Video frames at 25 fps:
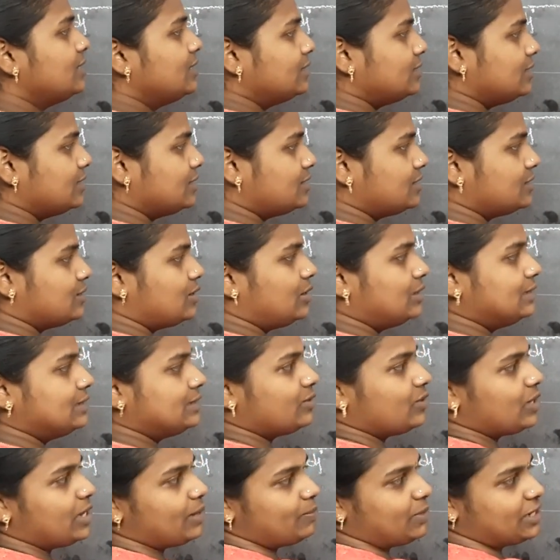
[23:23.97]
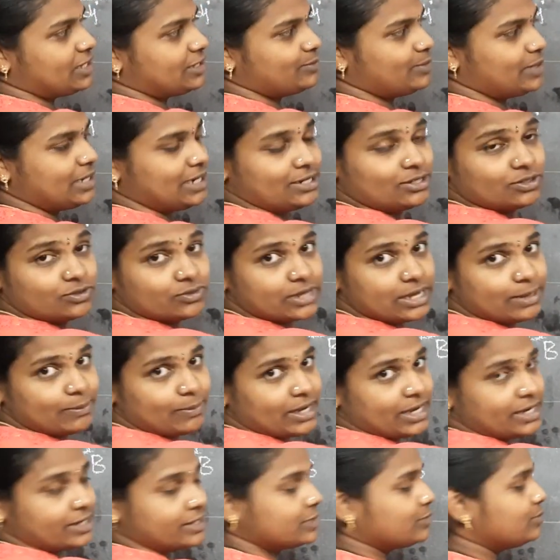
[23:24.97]
This is also a plus b into a
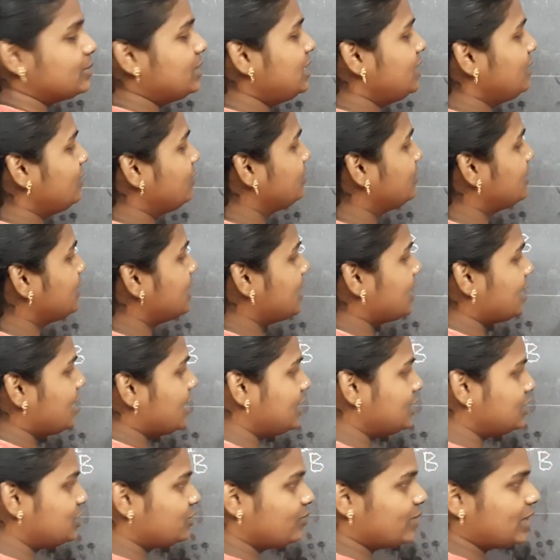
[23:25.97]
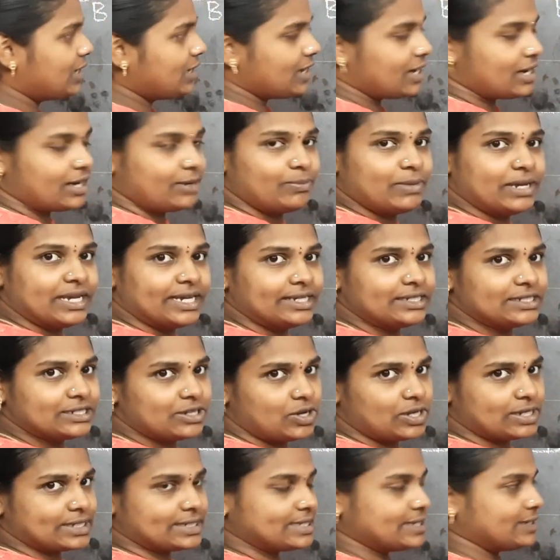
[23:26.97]
minus b. A is 1 and b is
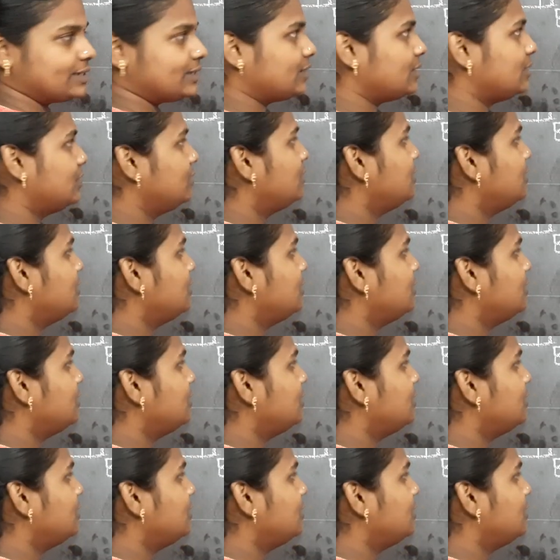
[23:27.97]
cos theta.